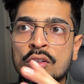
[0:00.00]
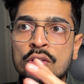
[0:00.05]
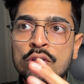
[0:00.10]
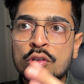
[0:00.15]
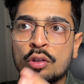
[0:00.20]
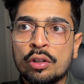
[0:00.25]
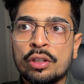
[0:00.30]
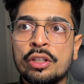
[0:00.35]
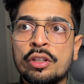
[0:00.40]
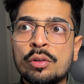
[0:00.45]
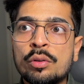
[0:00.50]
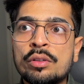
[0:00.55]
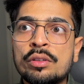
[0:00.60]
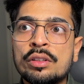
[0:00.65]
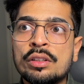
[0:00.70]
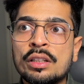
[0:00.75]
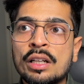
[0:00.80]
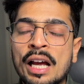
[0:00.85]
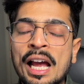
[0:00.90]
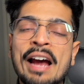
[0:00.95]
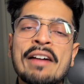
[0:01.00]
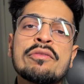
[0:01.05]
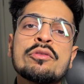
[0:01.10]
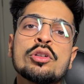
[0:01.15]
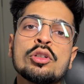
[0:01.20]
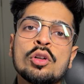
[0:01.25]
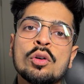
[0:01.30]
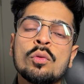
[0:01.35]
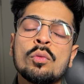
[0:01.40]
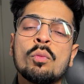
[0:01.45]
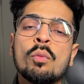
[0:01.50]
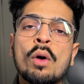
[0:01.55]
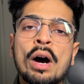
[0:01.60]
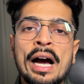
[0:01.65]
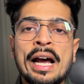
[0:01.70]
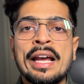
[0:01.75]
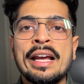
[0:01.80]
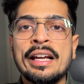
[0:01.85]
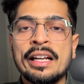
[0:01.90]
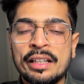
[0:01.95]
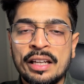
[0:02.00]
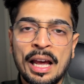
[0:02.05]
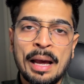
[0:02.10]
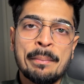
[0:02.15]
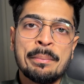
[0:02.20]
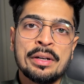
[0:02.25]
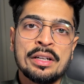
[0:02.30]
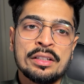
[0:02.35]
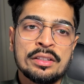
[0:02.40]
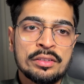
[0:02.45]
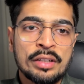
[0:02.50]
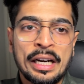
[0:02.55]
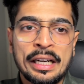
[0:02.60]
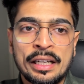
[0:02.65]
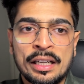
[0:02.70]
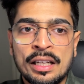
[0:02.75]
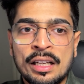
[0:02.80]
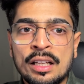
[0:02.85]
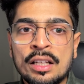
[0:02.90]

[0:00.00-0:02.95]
So you have to know why it happened, right?